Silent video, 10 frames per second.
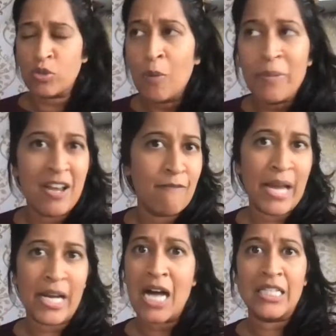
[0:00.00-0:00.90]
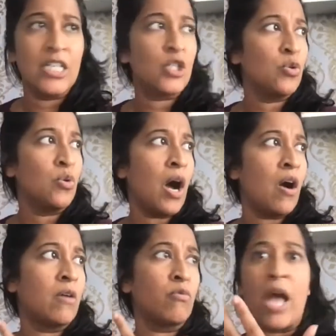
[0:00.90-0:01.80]
so many of my colleagues who
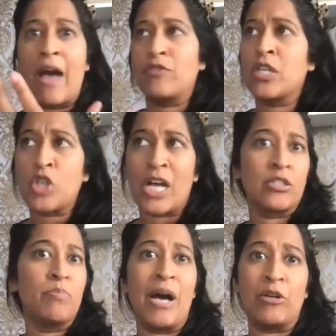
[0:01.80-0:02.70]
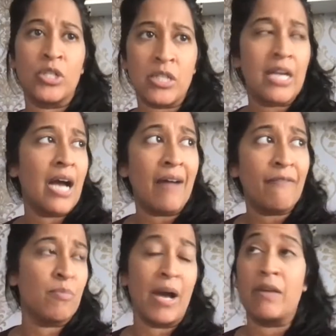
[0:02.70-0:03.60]
are have such excellent boundaries. Thank
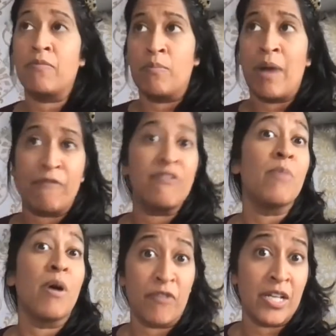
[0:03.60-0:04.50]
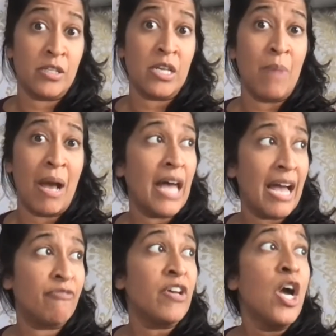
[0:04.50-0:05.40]
God for my my female friends in my
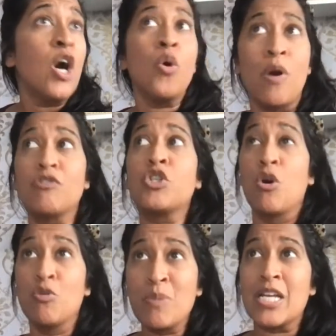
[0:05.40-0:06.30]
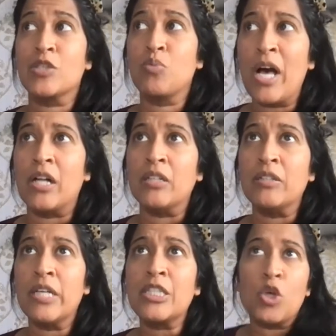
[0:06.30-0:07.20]
life who have shown yeah. me as
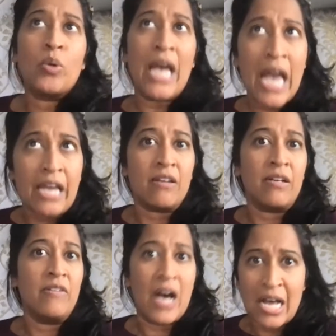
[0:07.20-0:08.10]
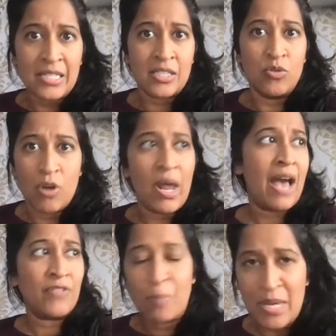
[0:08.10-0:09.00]
well. It's okay, Voss. You yeah. don't
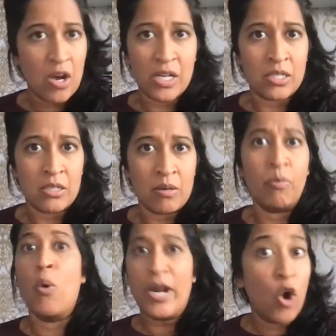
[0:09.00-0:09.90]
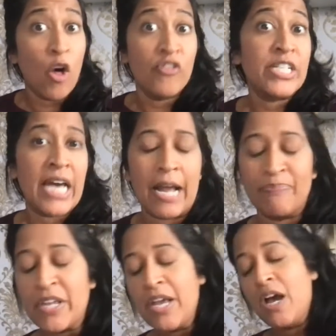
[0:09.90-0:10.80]
have to be on point all the time.